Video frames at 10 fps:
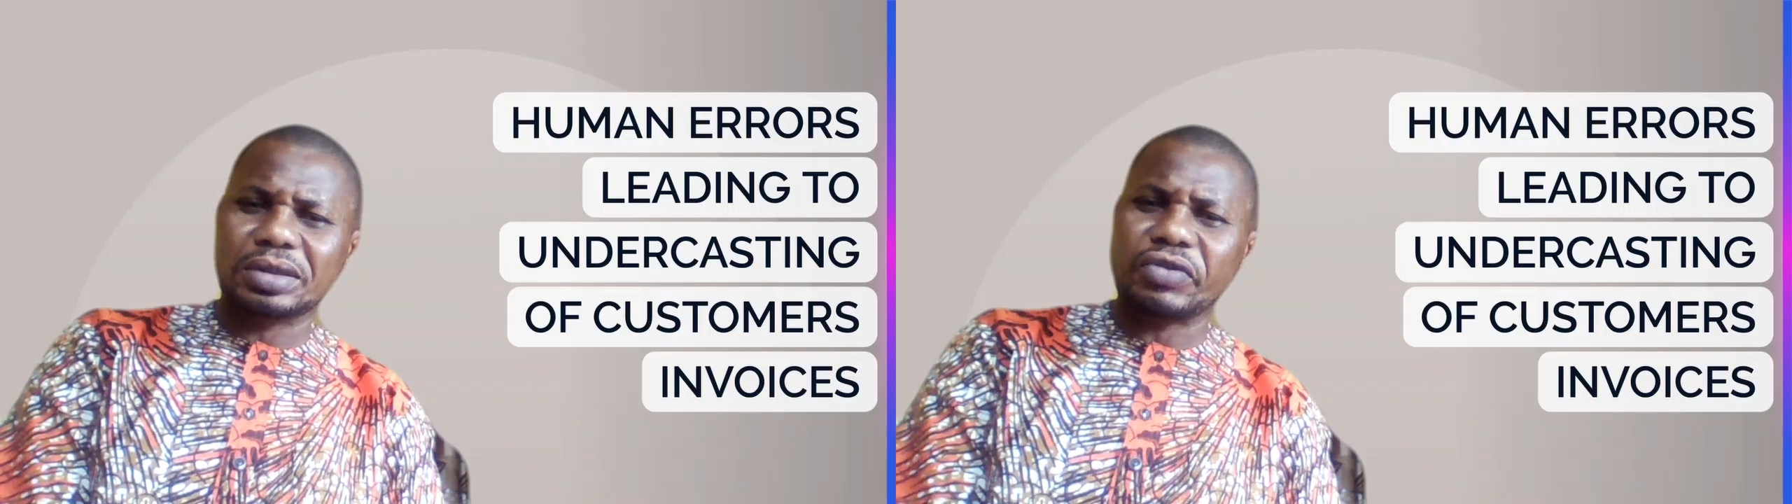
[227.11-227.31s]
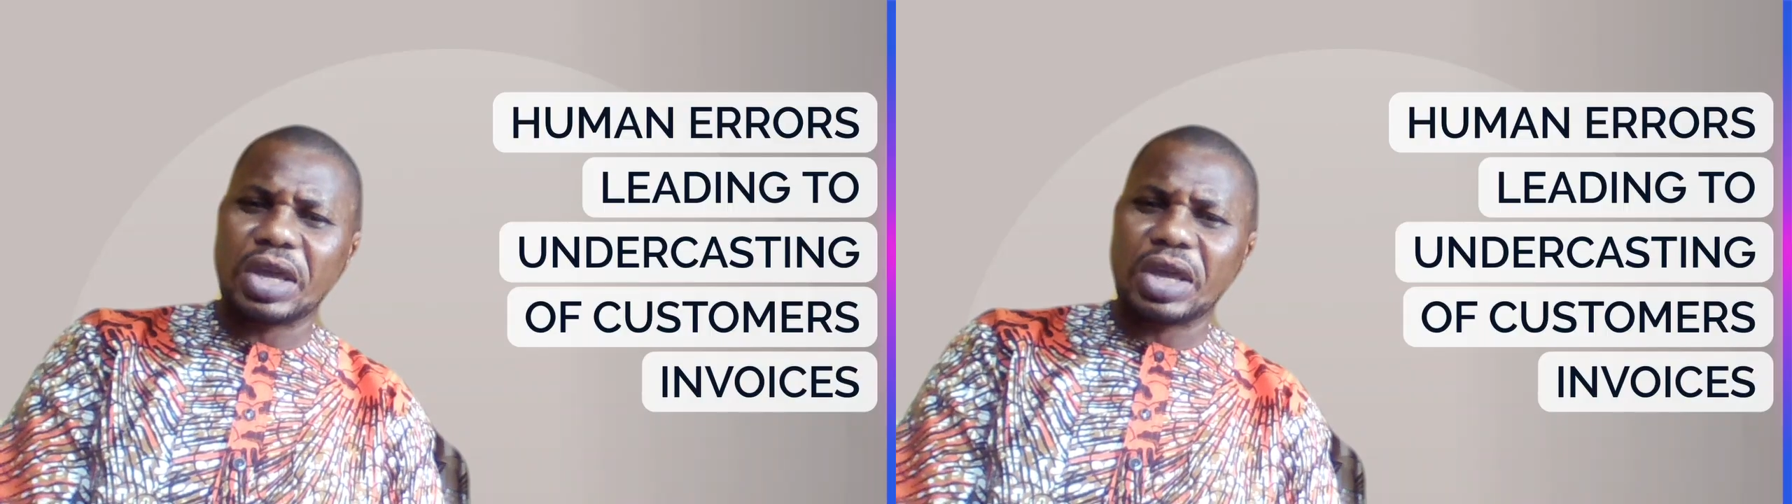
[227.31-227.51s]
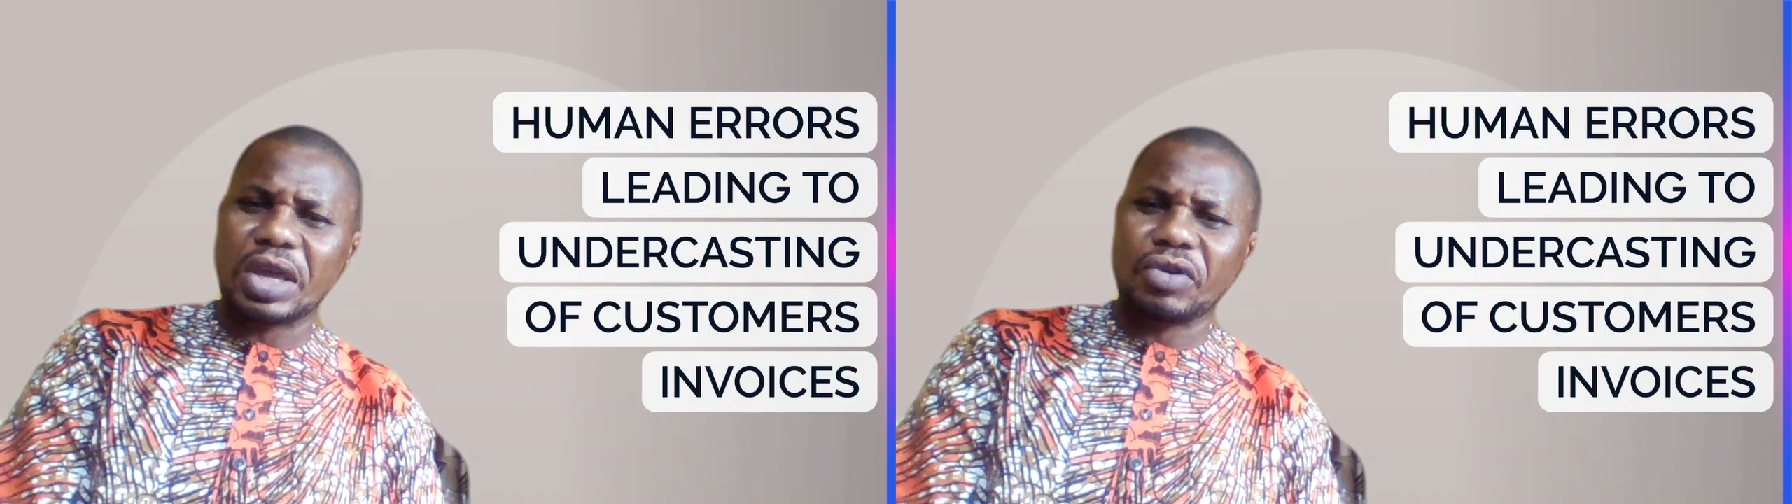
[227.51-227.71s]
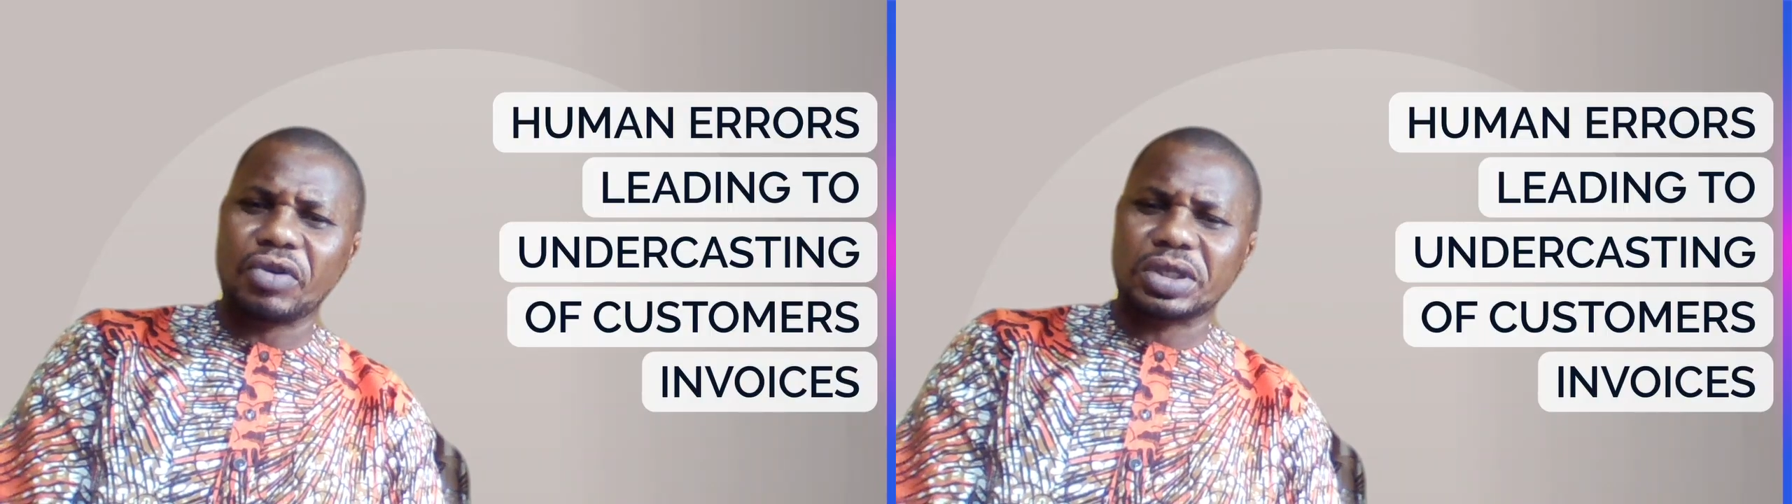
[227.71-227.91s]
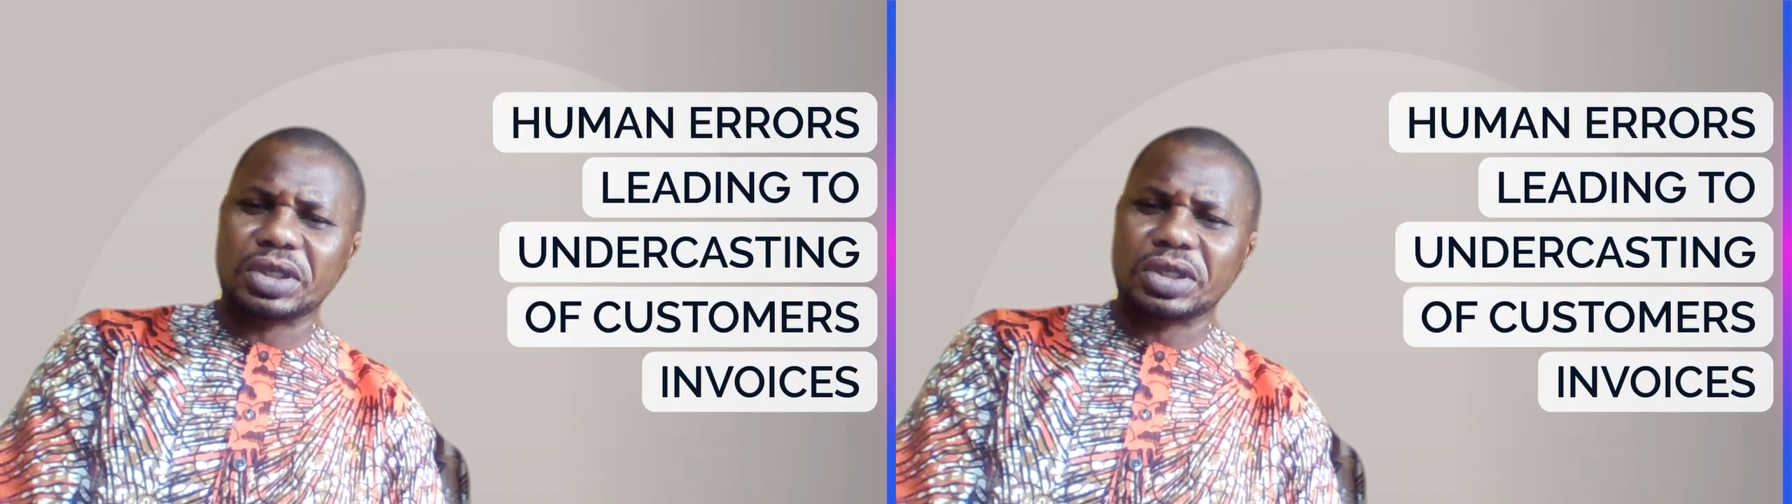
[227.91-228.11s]
of the
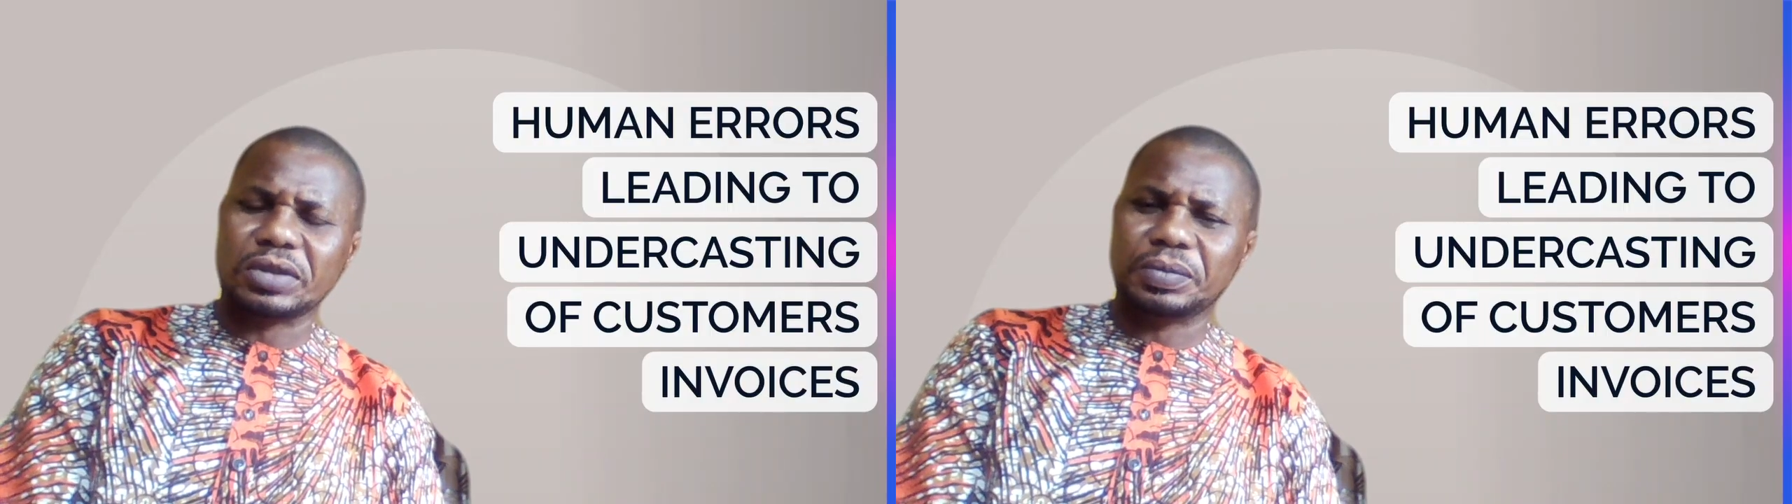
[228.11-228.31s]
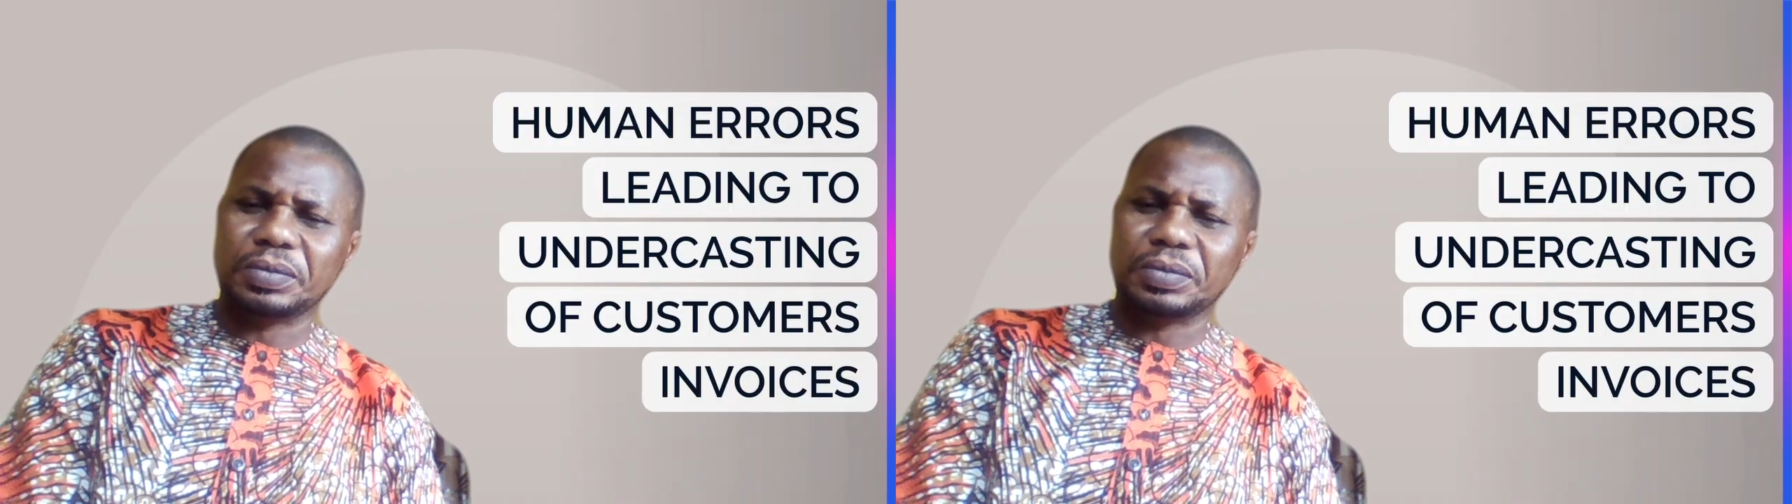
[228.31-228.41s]
invoice.